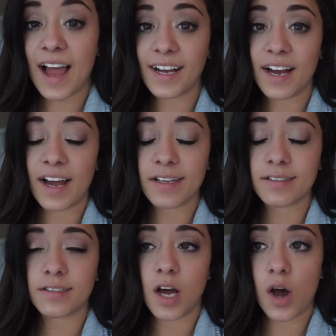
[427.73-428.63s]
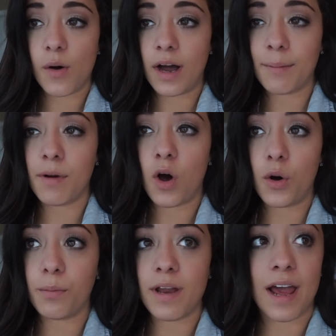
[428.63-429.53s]
Hi guys, so I'm
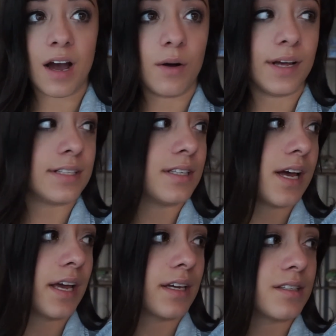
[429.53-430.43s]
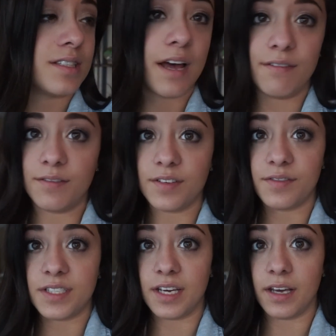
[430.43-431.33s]
home now. It's like seven
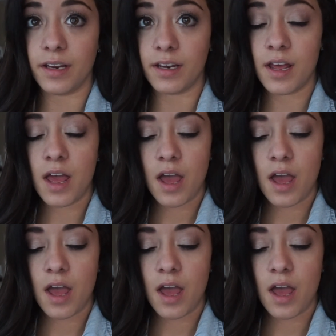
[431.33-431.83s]
fifteen.